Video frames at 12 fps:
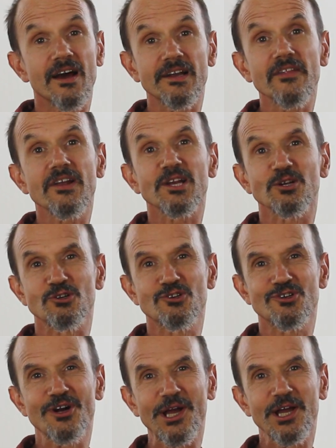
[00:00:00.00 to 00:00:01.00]
Another little
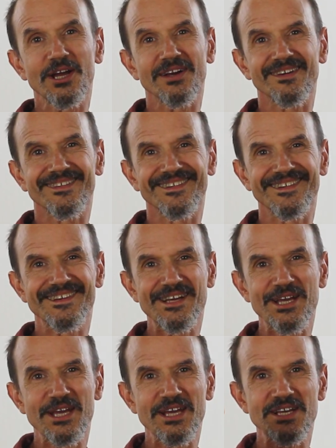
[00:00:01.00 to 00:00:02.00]
trick
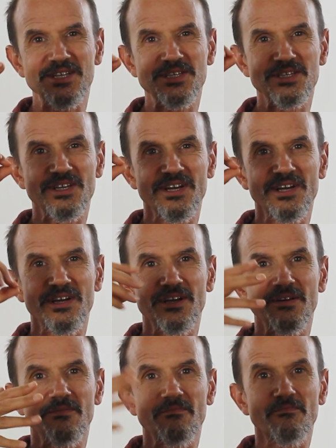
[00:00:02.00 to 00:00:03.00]
is
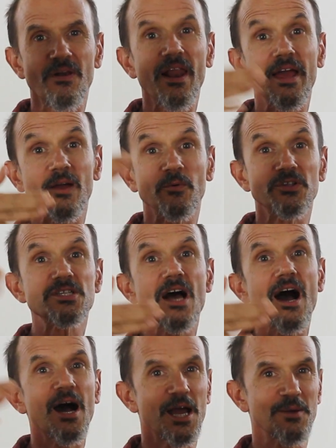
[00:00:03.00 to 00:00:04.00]
playing with
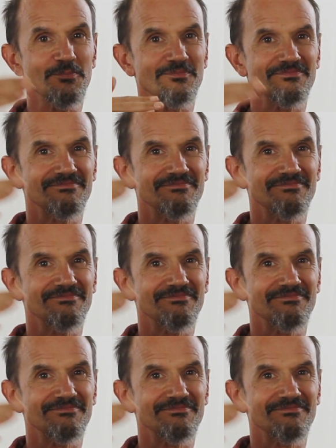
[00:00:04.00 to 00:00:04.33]
time,